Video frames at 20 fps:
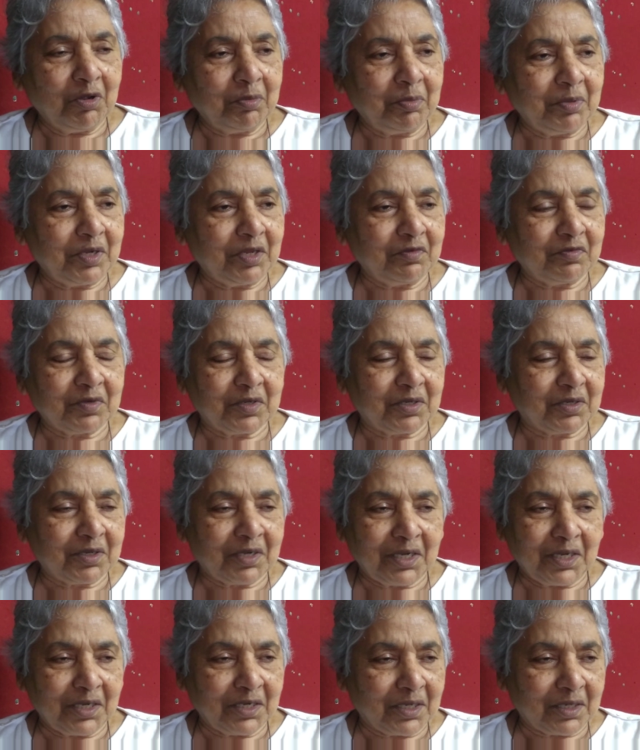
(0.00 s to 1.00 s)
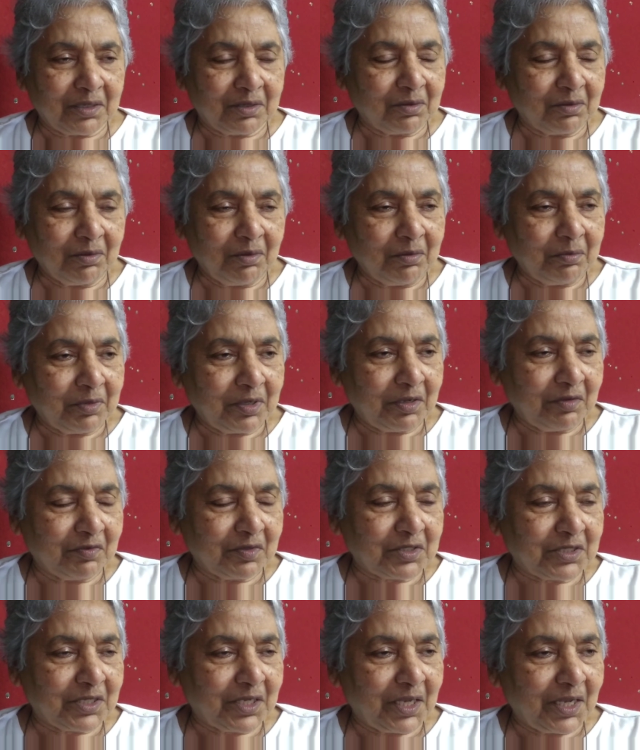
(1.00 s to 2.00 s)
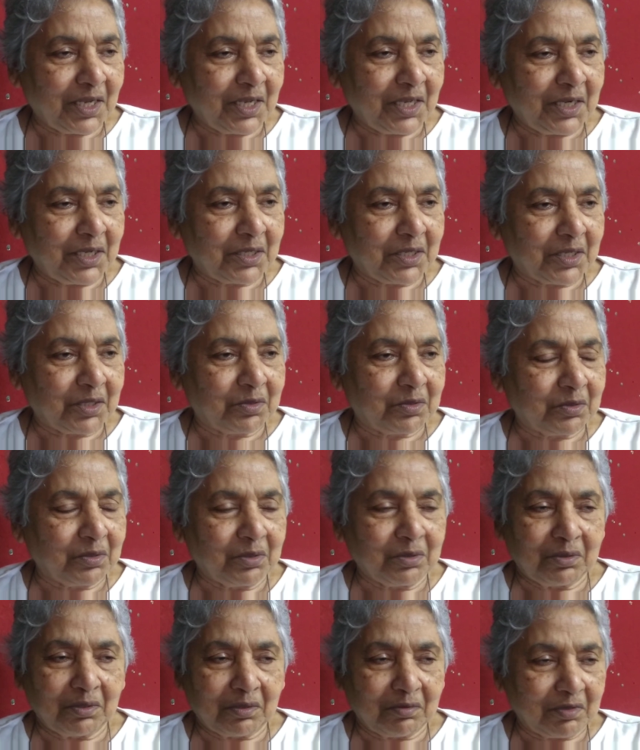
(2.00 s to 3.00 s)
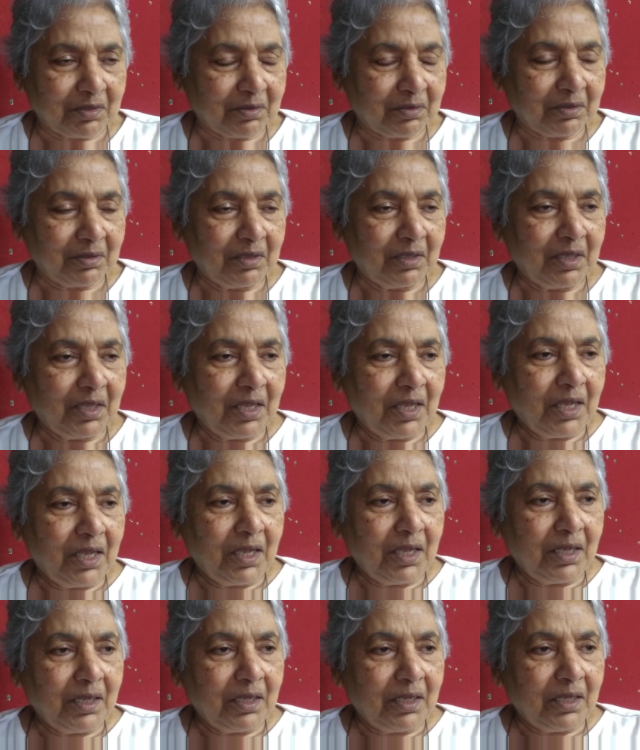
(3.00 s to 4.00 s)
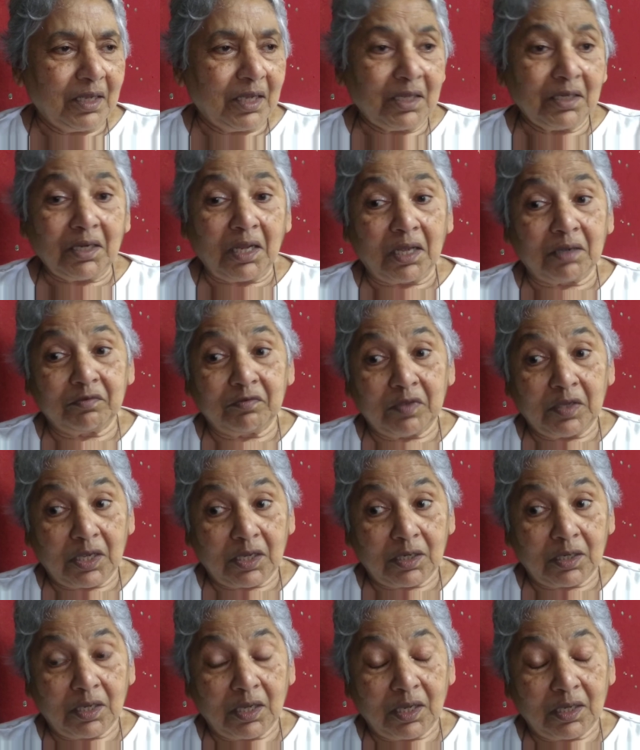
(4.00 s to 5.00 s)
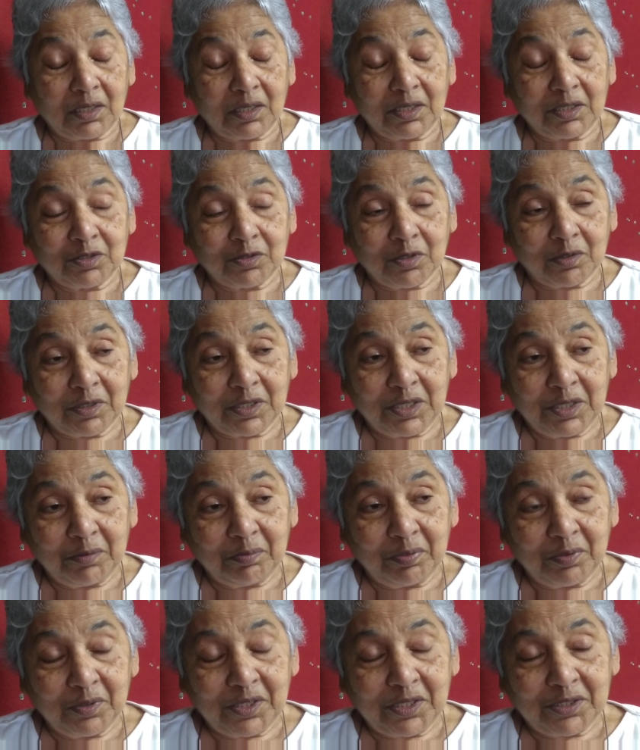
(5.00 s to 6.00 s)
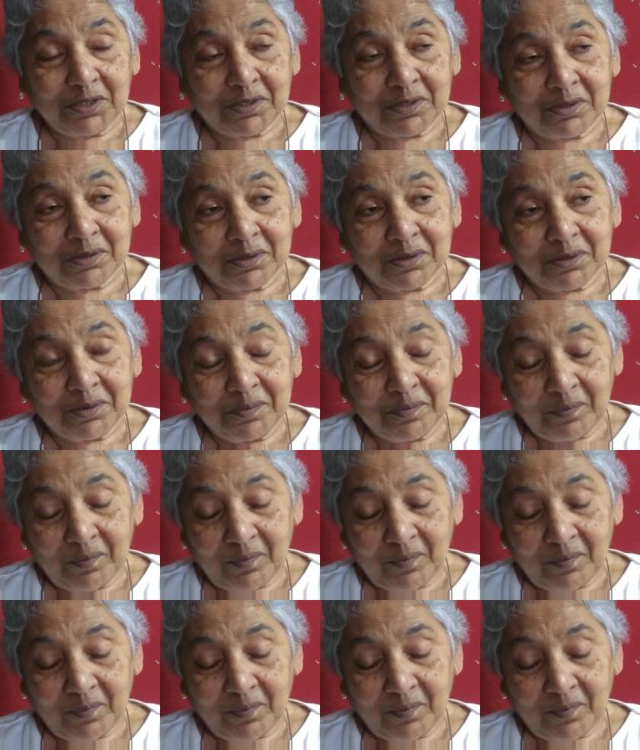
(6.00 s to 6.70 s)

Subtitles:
nobody would say anything to you. And we hardly saw any police. So